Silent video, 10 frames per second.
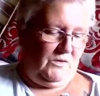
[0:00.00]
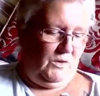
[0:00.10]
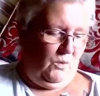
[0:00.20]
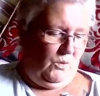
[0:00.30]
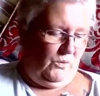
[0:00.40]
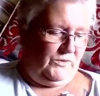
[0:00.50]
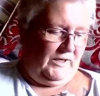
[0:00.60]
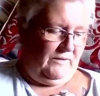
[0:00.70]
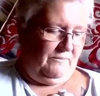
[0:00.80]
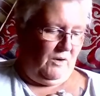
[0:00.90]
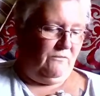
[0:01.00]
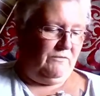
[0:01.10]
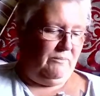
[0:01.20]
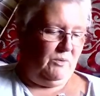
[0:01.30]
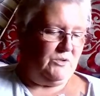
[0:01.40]
author of
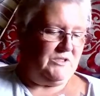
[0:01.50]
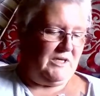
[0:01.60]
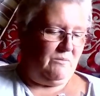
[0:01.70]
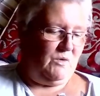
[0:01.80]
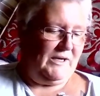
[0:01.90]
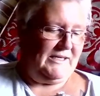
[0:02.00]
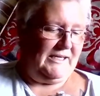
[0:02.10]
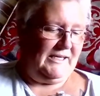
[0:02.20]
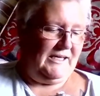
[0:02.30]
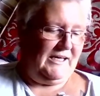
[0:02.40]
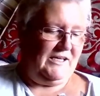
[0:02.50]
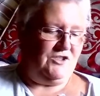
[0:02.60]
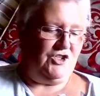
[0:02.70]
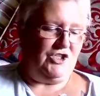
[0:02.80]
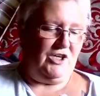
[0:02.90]
the books that I'm reading is
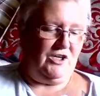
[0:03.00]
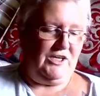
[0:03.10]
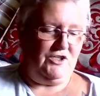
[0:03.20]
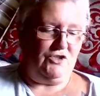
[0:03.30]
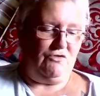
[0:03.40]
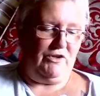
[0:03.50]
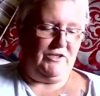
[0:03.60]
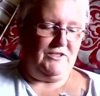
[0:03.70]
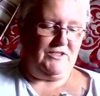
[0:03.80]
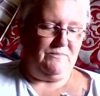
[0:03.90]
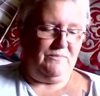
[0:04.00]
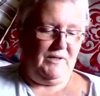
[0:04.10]
Shani Struthers,